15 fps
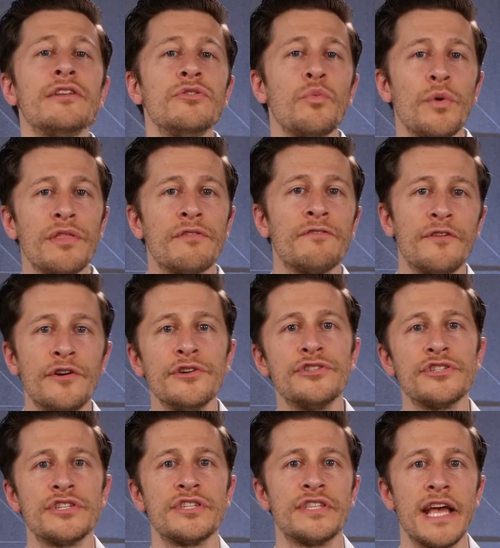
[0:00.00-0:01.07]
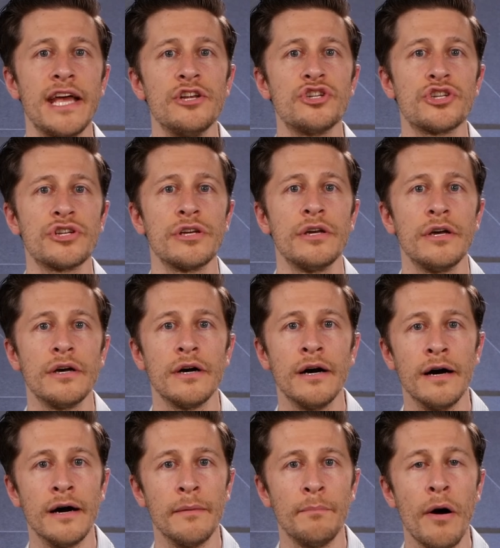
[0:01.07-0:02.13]
with first stage
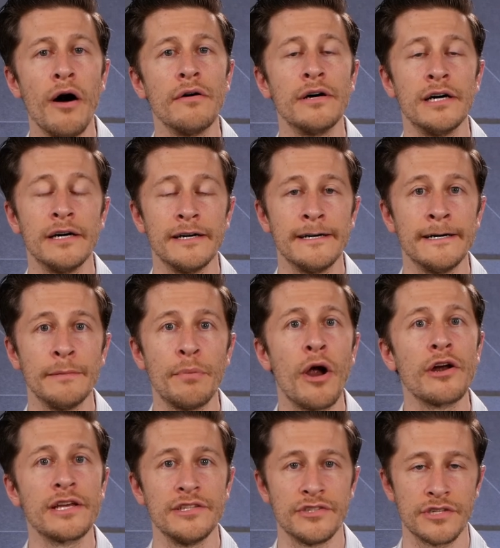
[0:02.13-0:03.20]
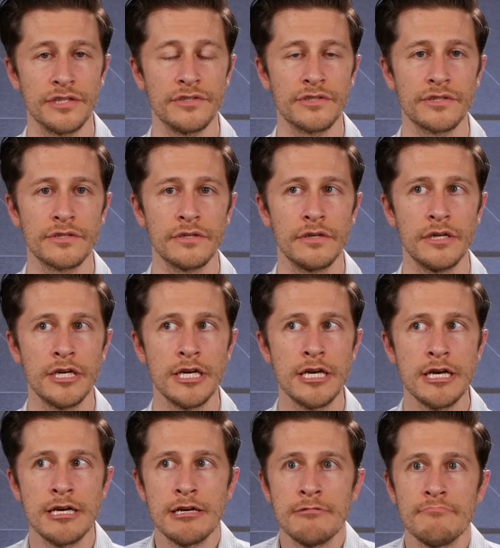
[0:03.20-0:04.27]
uh, pa- uh, uh, Parkinson's,
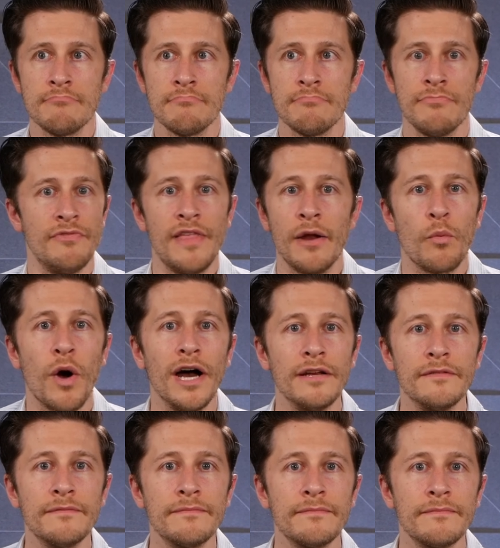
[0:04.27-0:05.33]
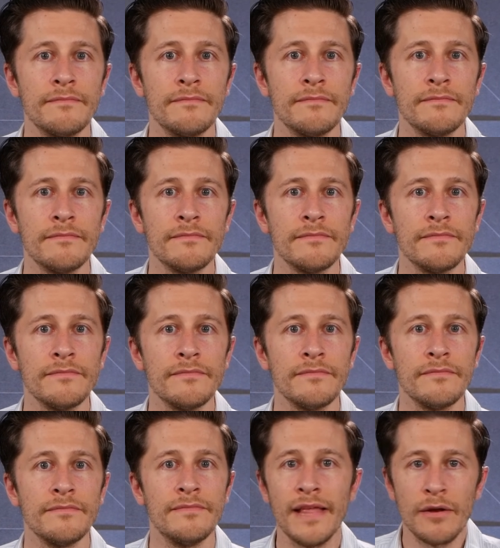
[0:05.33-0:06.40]
then what?
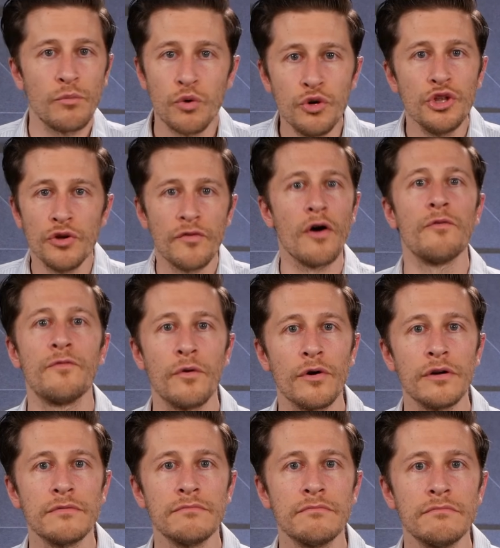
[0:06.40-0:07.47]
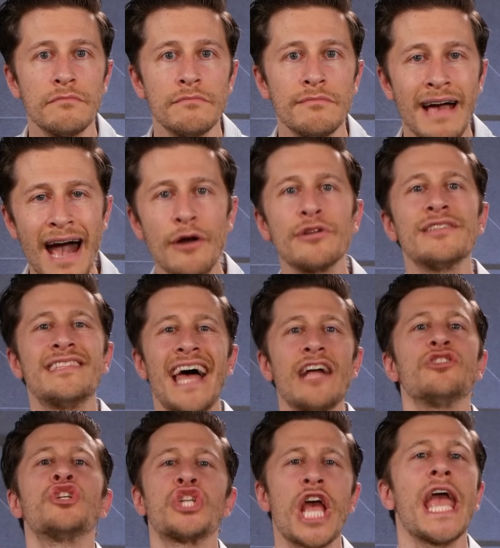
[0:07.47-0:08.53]
Then who do you vote for? How does that
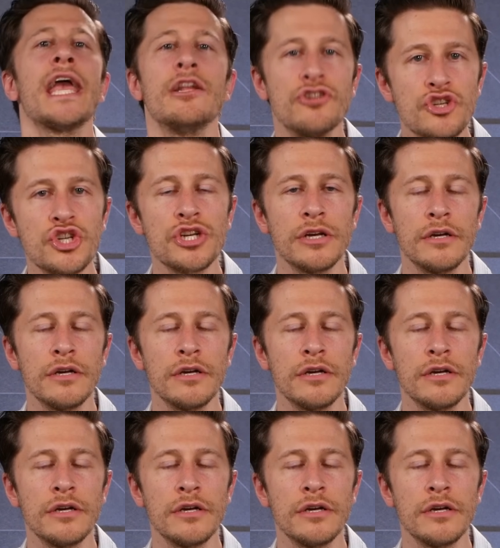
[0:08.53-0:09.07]
change